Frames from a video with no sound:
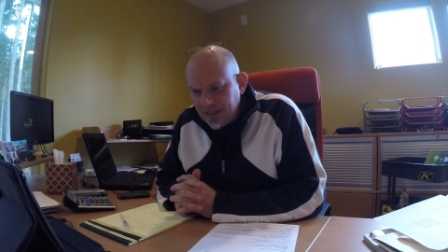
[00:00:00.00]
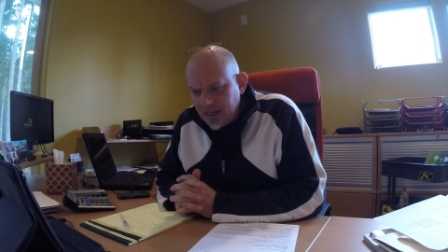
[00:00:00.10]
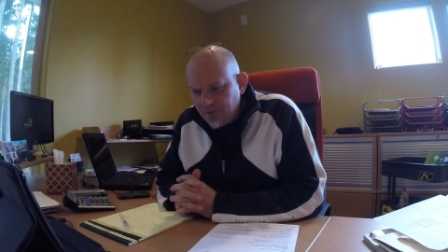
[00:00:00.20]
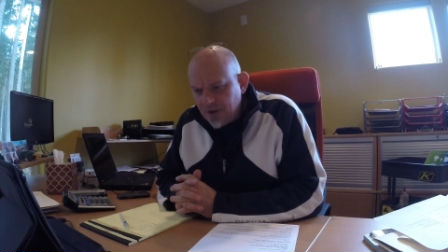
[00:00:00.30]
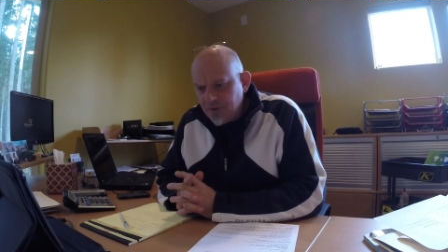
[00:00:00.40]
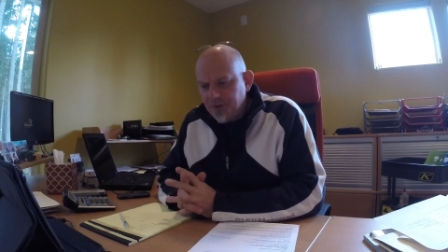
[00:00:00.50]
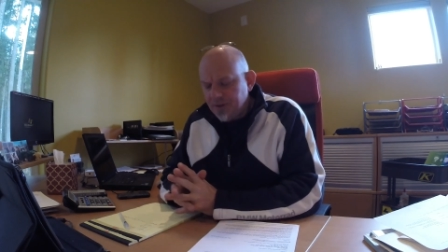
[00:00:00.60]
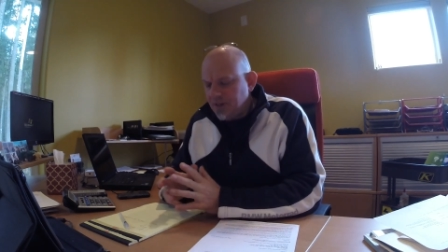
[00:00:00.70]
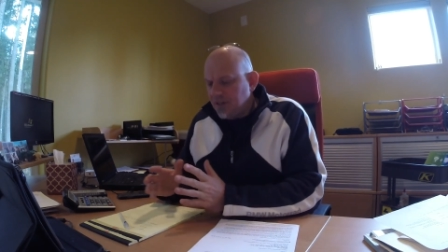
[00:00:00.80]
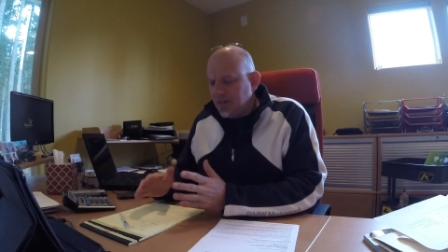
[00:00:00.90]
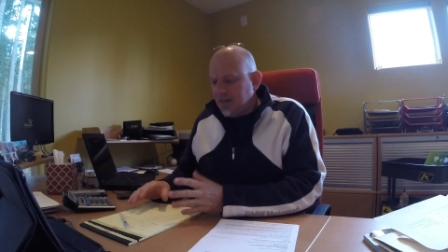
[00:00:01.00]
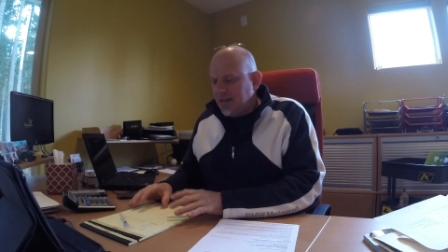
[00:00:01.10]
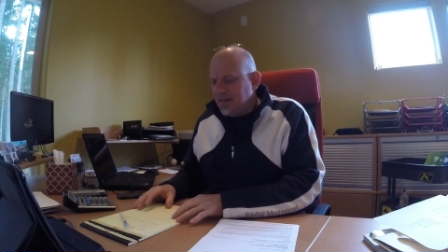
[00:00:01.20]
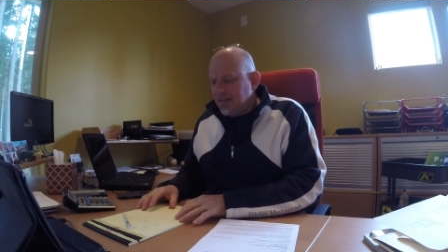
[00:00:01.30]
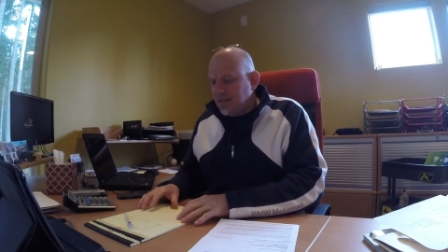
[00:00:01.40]
if everything,
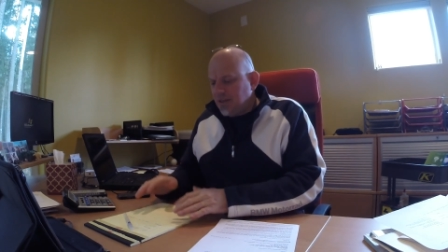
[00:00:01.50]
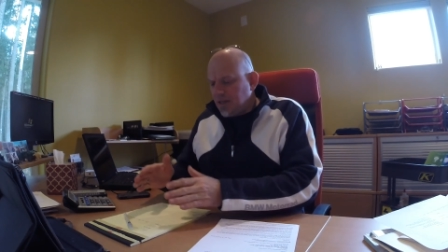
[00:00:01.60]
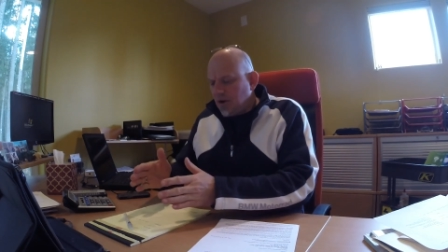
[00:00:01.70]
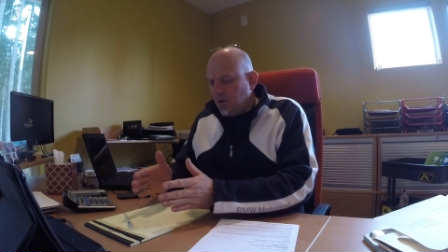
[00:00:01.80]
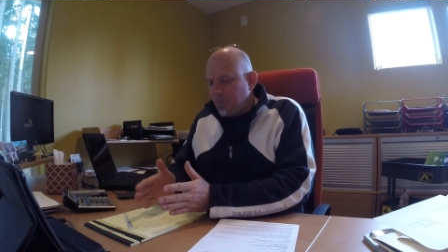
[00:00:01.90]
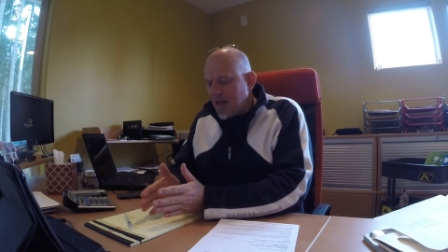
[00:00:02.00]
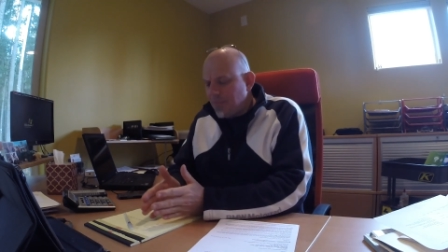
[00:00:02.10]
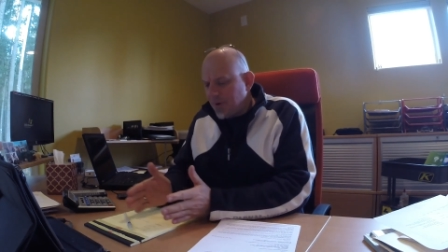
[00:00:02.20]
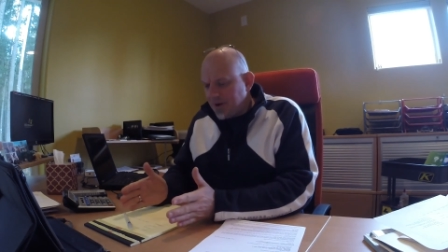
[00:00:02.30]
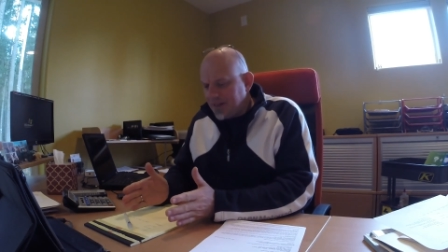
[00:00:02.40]
on paper,